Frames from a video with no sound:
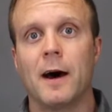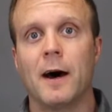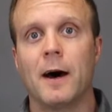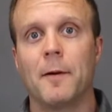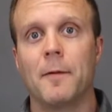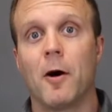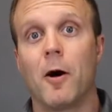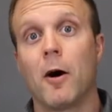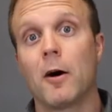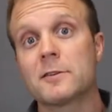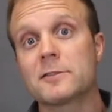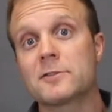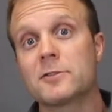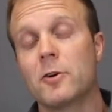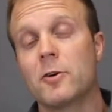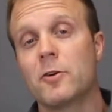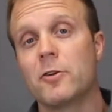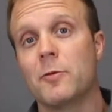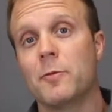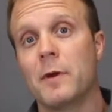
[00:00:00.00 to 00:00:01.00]
Also,
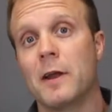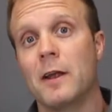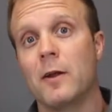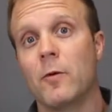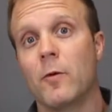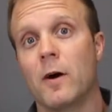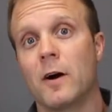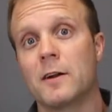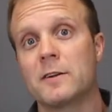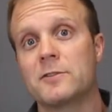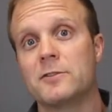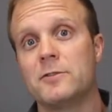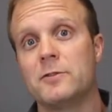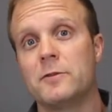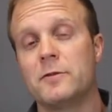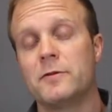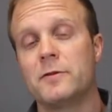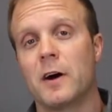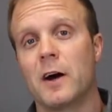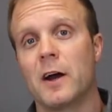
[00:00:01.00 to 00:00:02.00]
you may want to
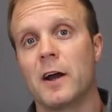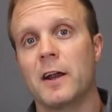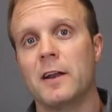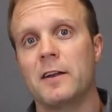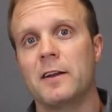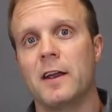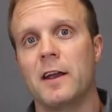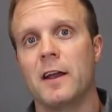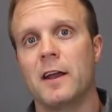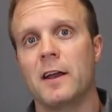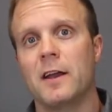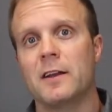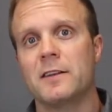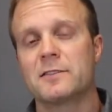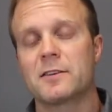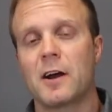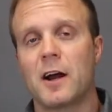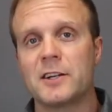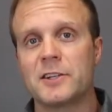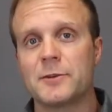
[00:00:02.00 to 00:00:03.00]
find a
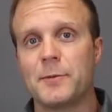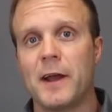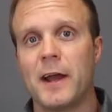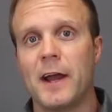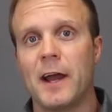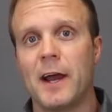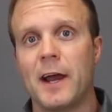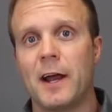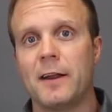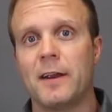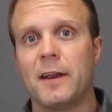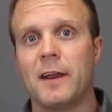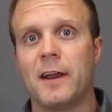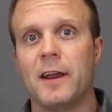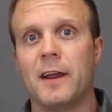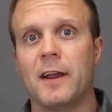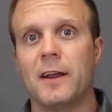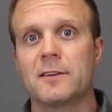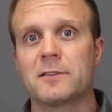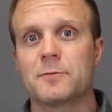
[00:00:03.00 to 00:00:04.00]
Scotch pad
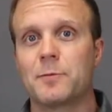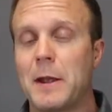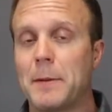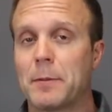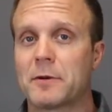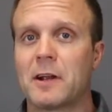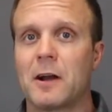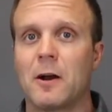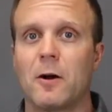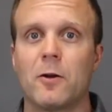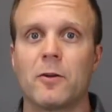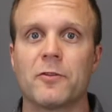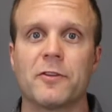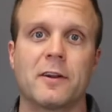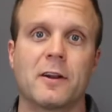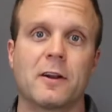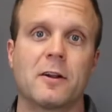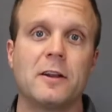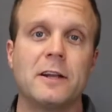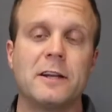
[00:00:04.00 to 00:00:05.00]
and paper towels and a
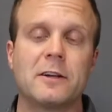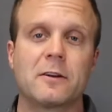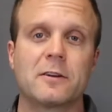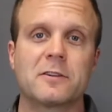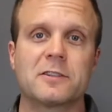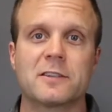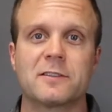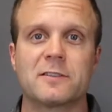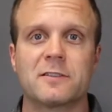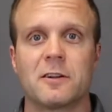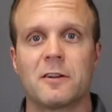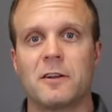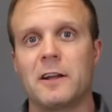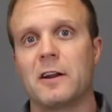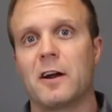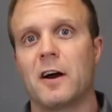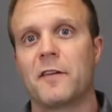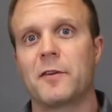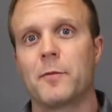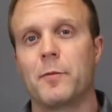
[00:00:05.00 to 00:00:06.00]
cleaner just to clean
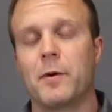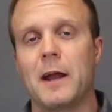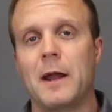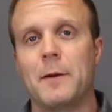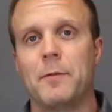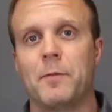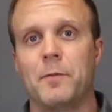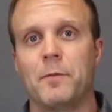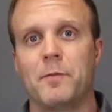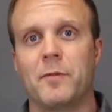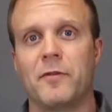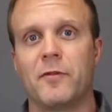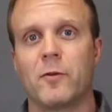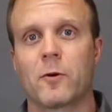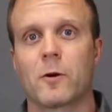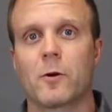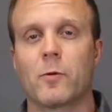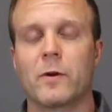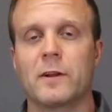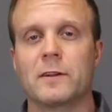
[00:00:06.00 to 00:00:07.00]
off the pipe before
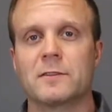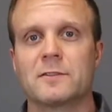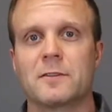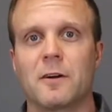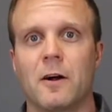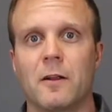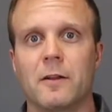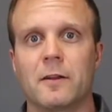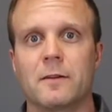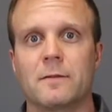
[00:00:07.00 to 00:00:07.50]
we install it.